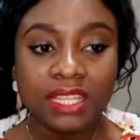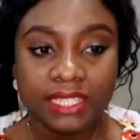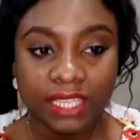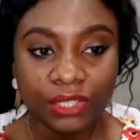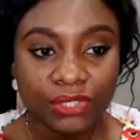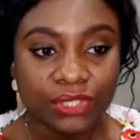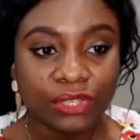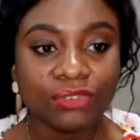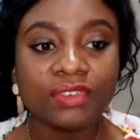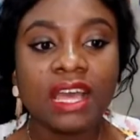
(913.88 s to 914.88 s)
tell
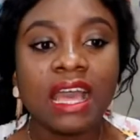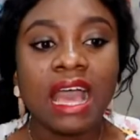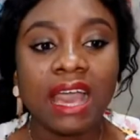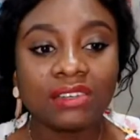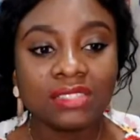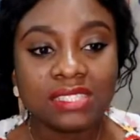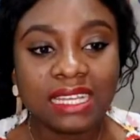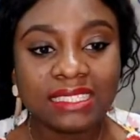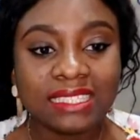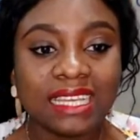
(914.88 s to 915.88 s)
yourself, I
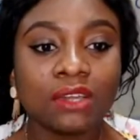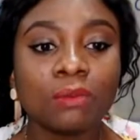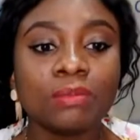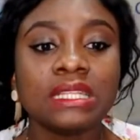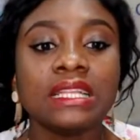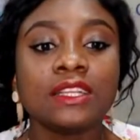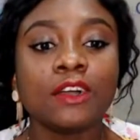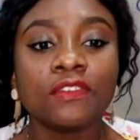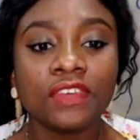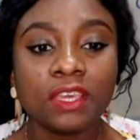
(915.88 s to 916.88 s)
understand that I completely
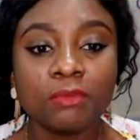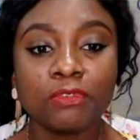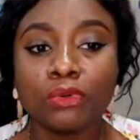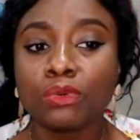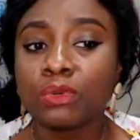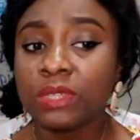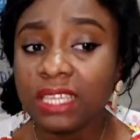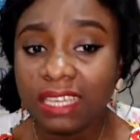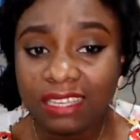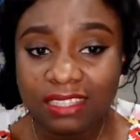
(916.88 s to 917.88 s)
love him for who
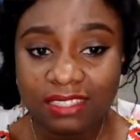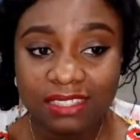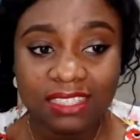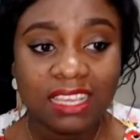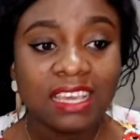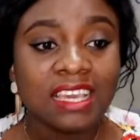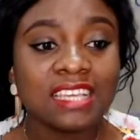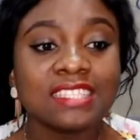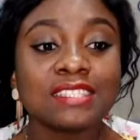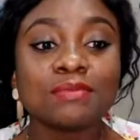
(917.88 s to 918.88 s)
he is.
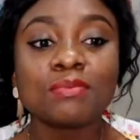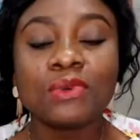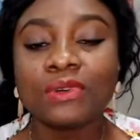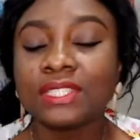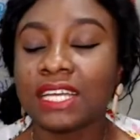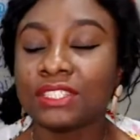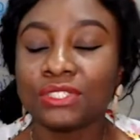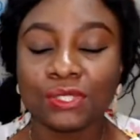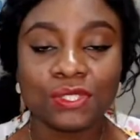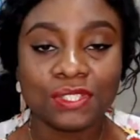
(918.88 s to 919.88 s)
It is more than
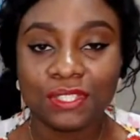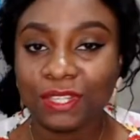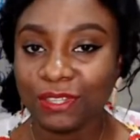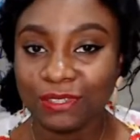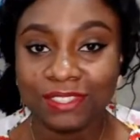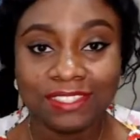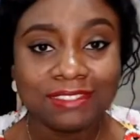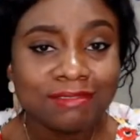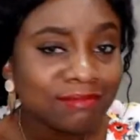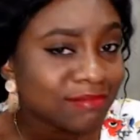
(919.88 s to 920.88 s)
just loss.
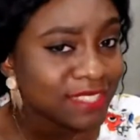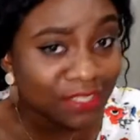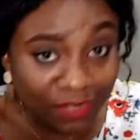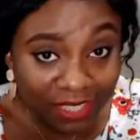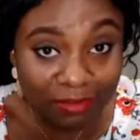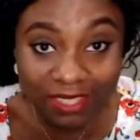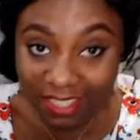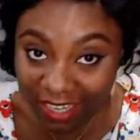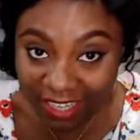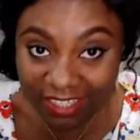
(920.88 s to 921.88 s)
See what I'm
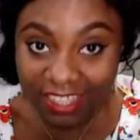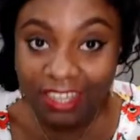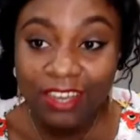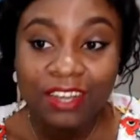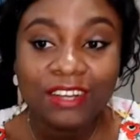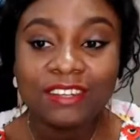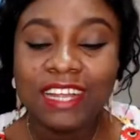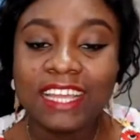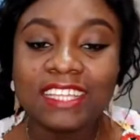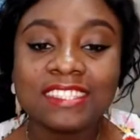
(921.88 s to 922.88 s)
saying? All
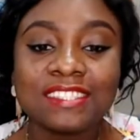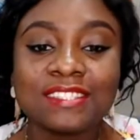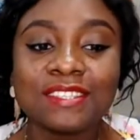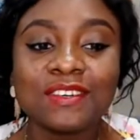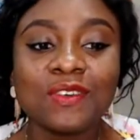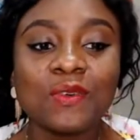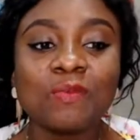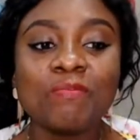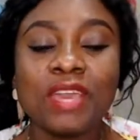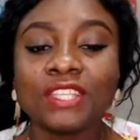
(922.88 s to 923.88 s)
right. So
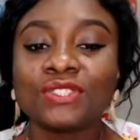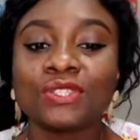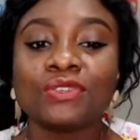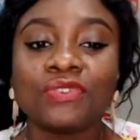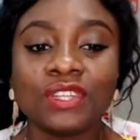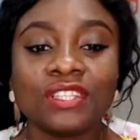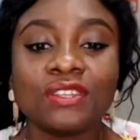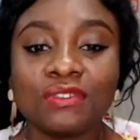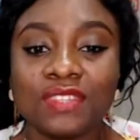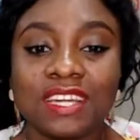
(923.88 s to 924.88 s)
make sure you fall in
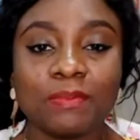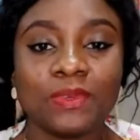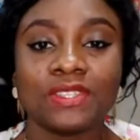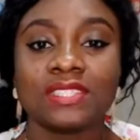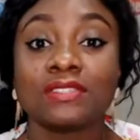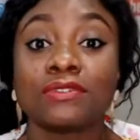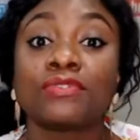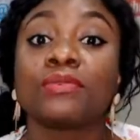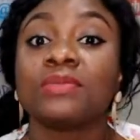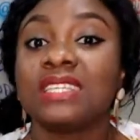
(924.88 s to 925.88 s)
love with that person
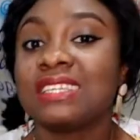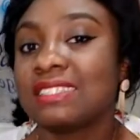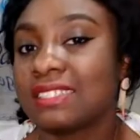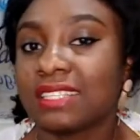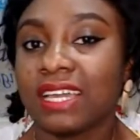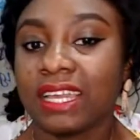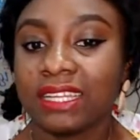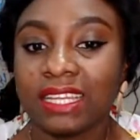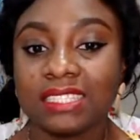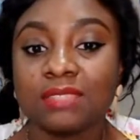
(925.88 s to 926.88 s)
from the inside.
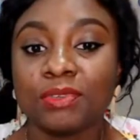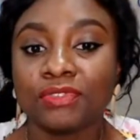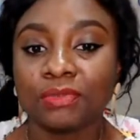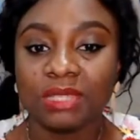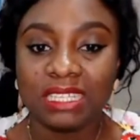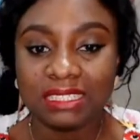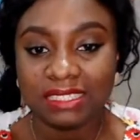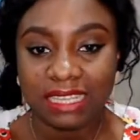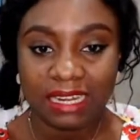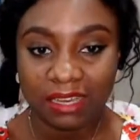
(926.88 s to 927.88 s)
Let it be from the
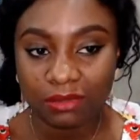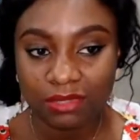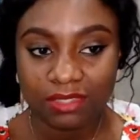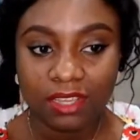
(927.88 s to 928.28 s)
inside out.